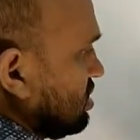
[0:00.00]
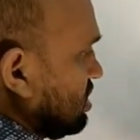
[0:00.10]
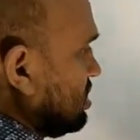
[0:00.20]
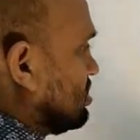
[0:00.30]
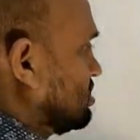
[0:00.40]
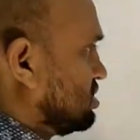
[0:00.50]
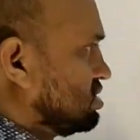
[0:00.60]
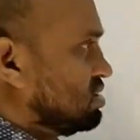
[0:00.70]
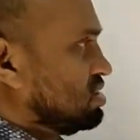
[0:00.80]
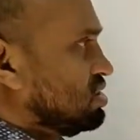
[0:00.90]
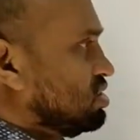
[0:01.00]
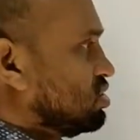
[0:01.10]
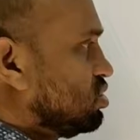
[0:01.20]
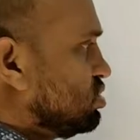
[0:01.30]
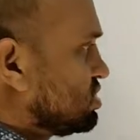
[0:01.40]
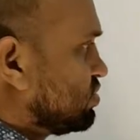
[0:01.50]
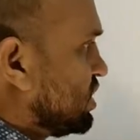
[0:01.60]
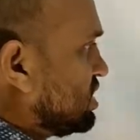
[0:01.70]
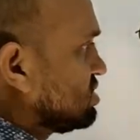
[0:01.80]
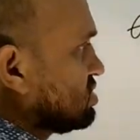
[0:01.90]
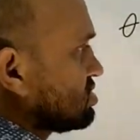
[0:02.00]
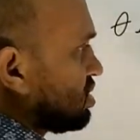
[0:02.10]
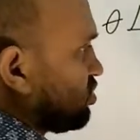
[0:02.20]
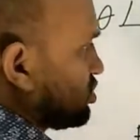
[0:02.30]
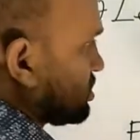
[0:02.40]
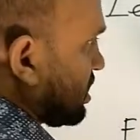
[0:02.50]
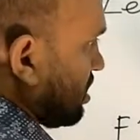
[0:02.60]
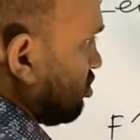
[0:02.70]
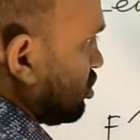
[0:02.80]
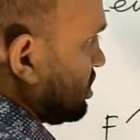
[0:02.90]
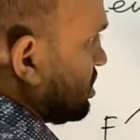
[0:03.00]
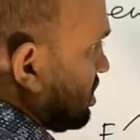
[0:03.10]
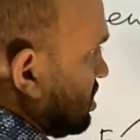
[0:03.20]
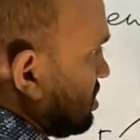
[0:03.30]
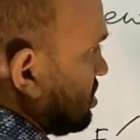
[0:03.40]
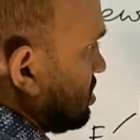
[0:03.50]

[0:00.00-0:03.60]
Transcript: and Lewis base is suppose ammonia,